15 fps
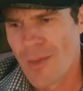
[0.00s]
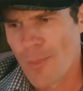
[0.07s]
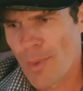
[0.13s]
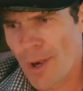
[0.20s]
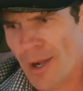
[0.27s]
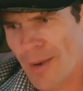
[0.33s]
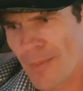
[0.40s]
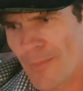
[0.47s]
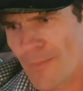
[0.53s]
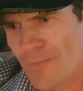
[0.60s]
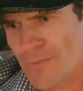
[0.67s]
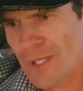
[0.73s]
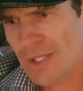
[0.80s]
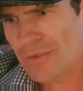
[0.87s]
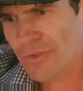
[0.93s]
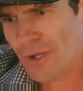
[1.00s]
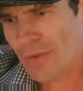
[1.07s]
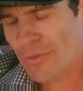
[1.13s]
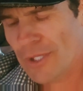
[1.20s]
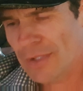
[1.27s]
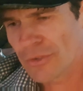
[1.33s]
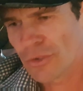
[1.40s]
but it's, I
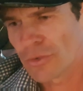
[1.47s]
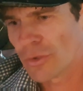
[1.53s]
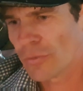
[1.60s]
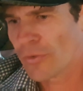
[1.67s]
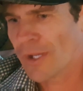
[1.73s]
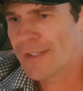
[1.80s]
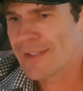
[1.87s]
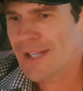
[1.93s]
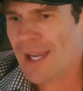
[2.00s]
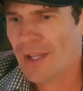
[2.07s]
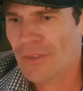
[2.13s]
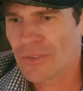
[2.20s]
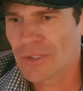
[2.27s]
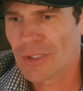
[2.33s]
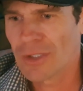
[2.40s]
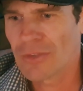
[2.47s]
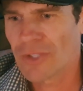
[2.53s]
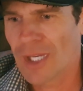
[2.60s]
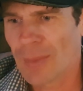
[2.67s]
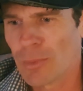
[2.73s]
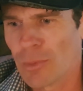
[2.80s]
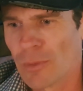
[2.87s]
think it's just a fantastic
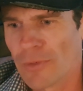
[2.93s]
example